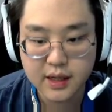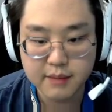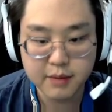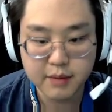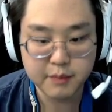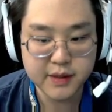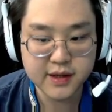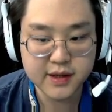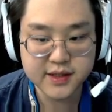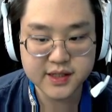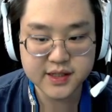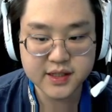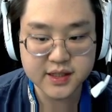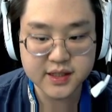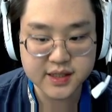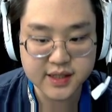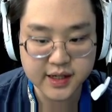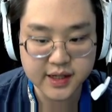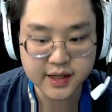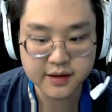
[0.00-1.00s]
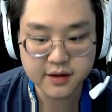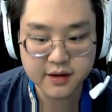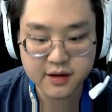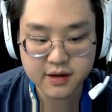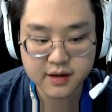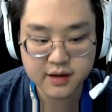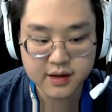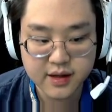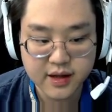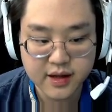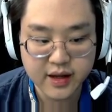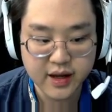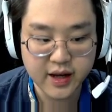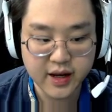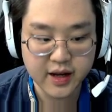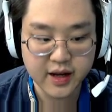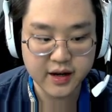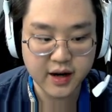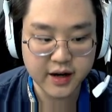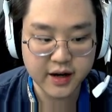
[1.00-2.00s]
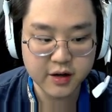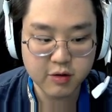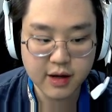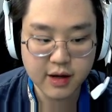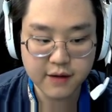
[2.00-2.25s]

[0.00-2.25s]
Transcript: But because he's just sitting there, and I know I